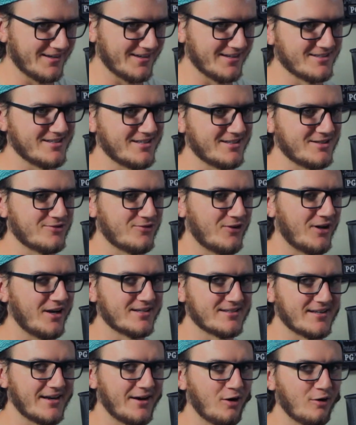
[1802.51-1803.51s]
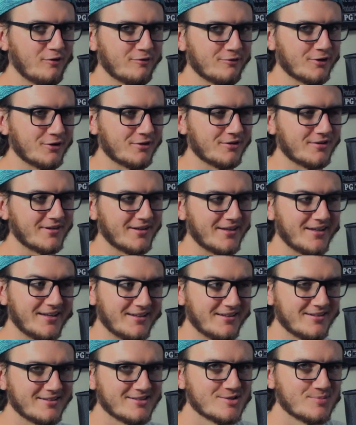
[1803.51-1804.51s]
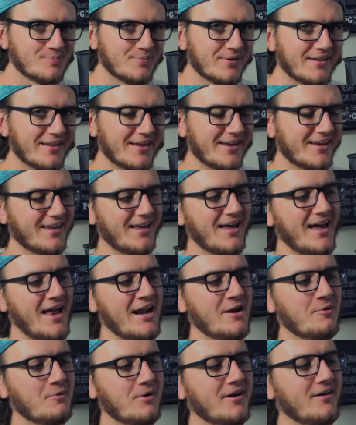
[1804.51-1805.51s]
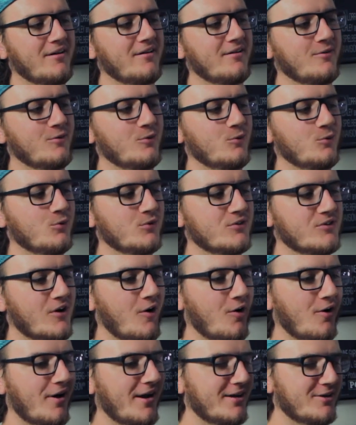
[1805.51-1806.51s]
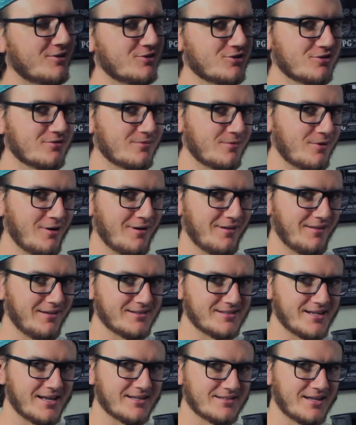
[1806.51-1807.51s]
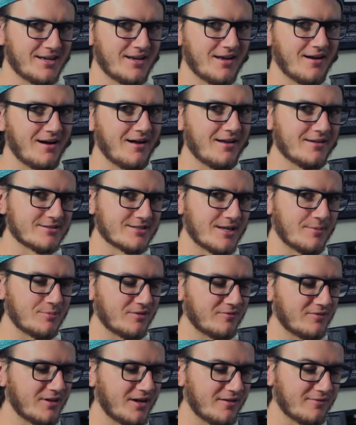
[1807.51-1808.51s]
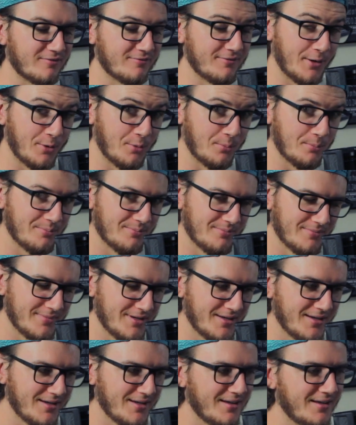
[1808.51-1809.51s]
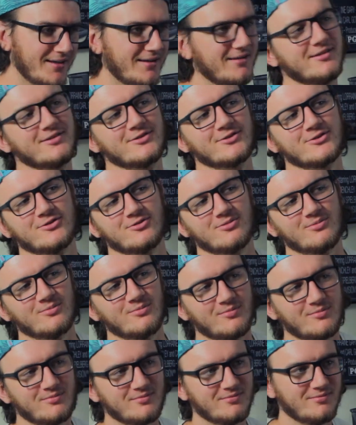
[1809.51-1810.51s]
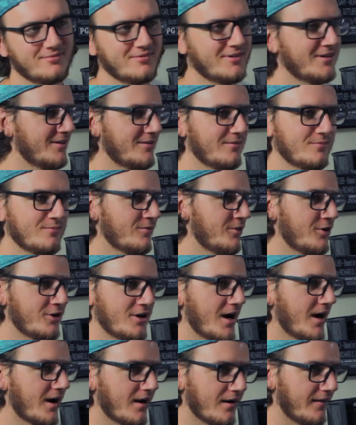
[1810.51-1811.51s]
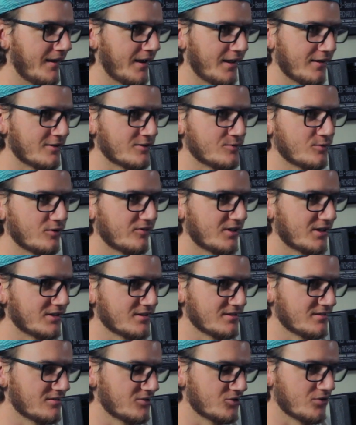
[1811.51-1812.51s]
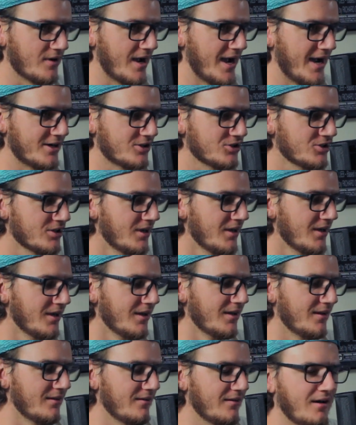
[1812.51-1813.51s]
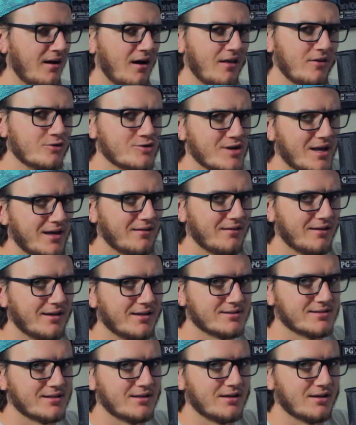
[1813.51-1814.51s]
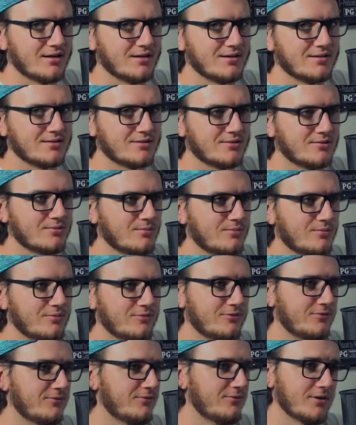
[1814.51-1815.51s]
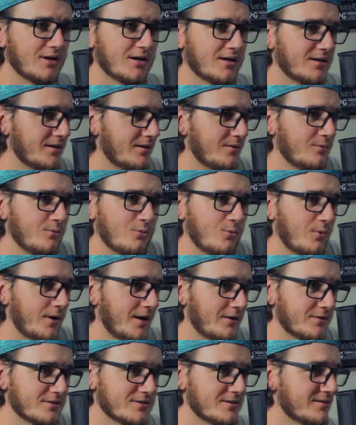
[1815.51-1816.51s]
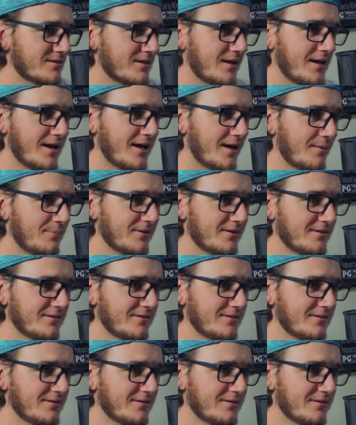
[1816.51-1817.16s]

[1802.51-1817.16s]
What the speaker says: it because it's fun as hell for kids, but like anyone who's our age or at least has any concept of like film is they're not gonna like this movie. It's trash. There's aliens in it because fucking what else is gonna happen?